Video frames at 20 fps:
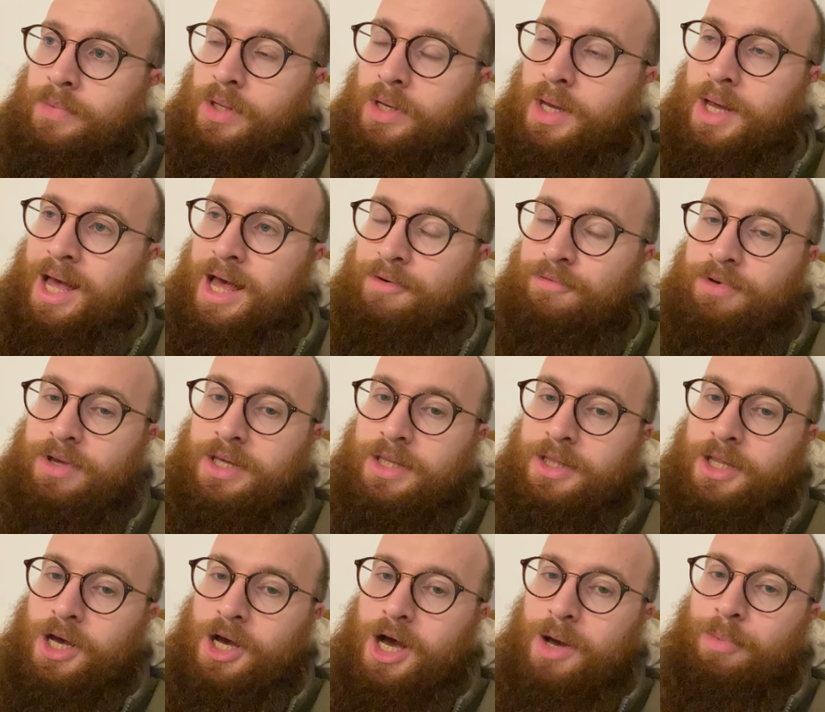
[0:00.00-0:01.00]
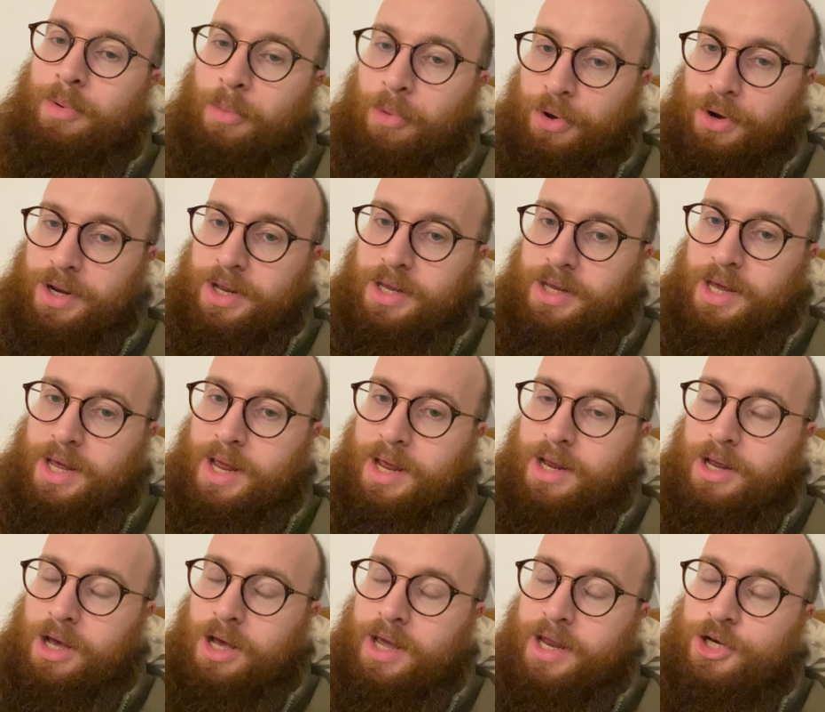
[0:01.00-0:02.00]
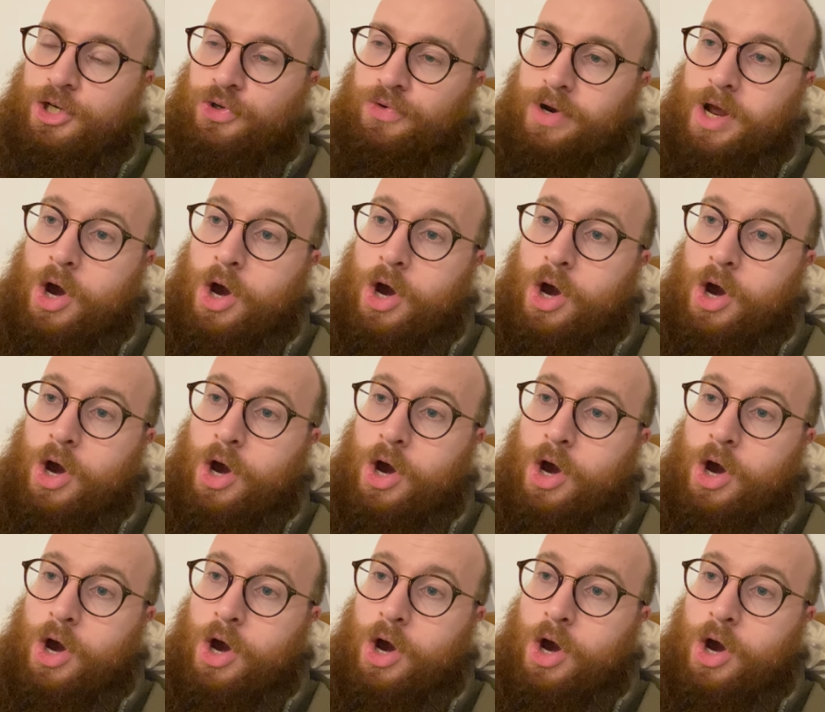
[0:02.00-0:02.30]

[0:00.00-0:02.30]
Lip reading: having the upper body injury